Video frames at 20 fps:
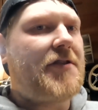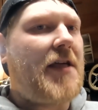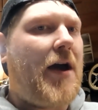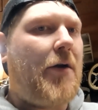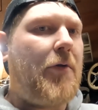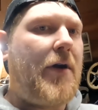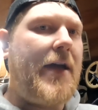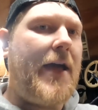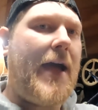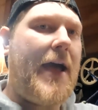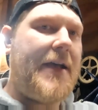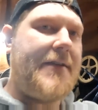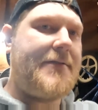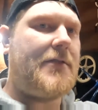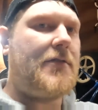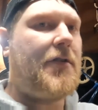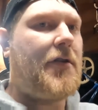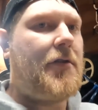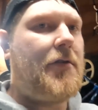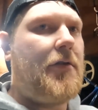That way it has a
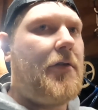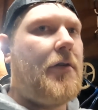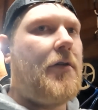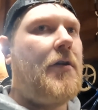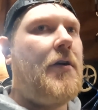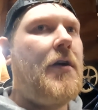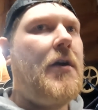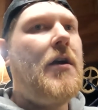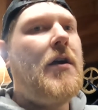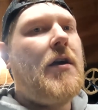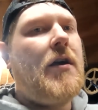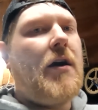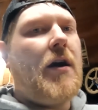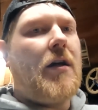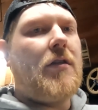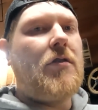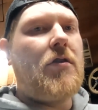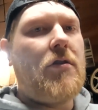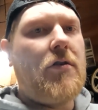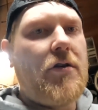little
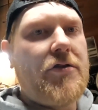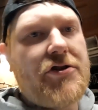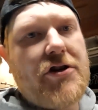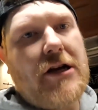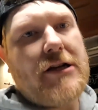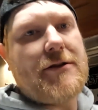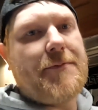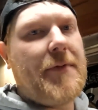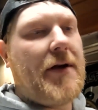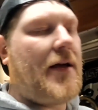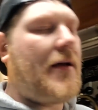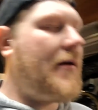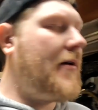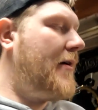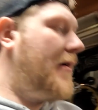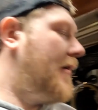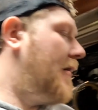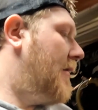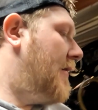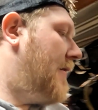adjustment,
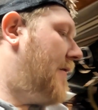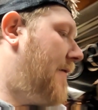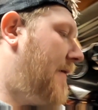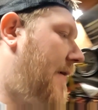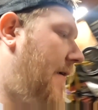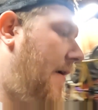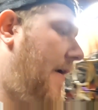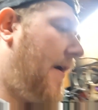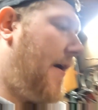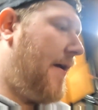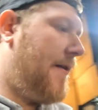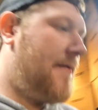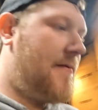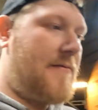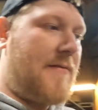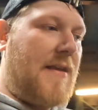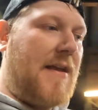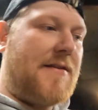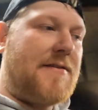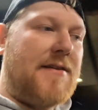and
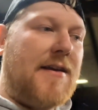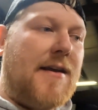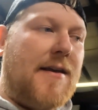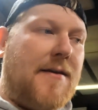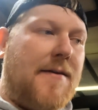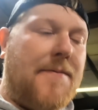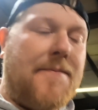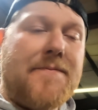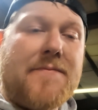that's it.